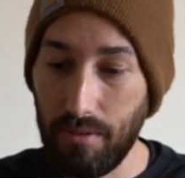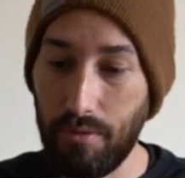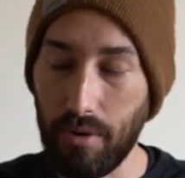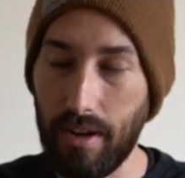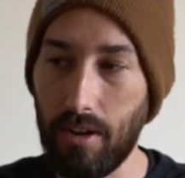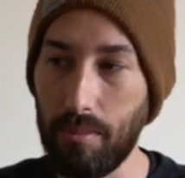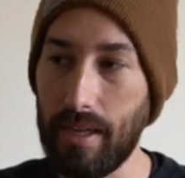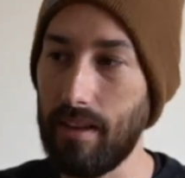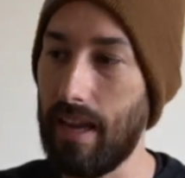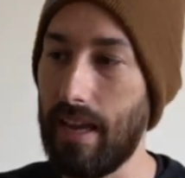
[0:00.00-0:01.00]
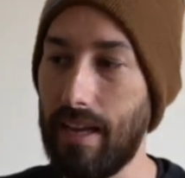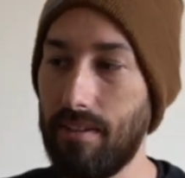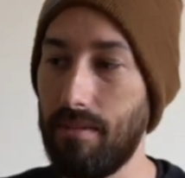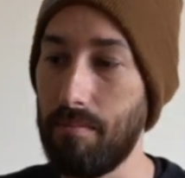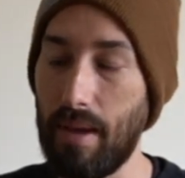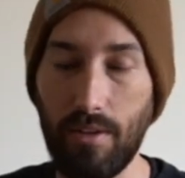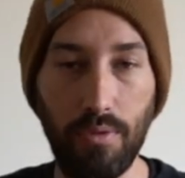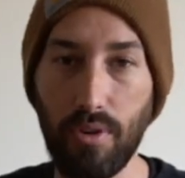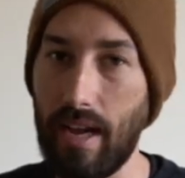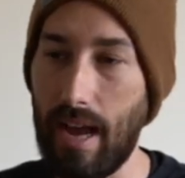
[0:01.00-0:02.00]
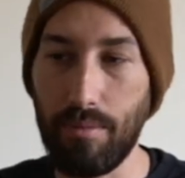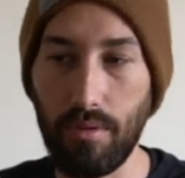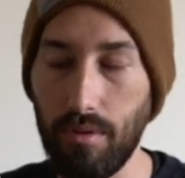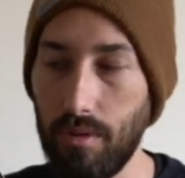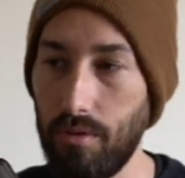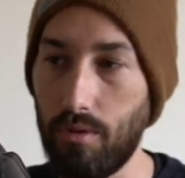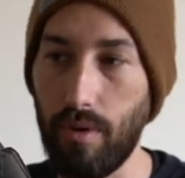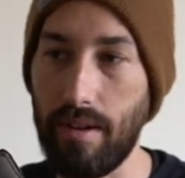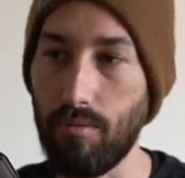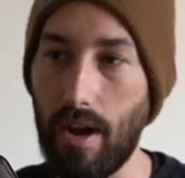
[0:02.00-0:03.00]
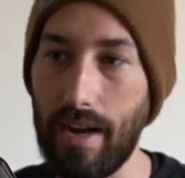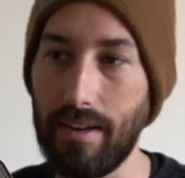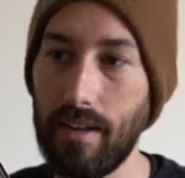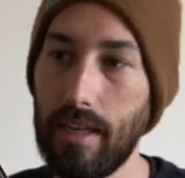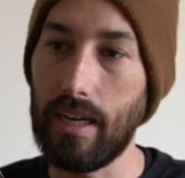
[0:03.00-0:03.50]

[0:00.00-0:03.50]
for a helmet and makes for an absolute great ride.